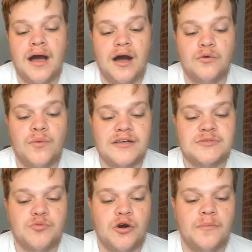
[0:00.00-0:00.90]

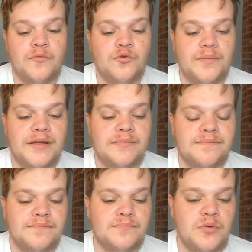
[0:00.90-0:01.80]
West Brom will beat
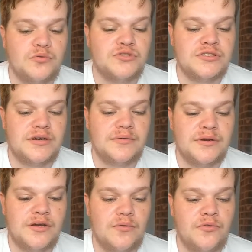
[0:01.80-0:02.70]
Bolton. I'm
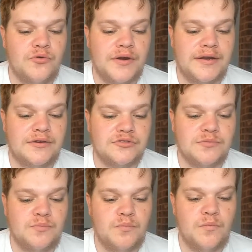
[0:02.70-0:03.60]
going to go 3-0
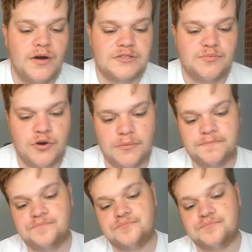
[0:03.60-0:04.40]
to West Brom.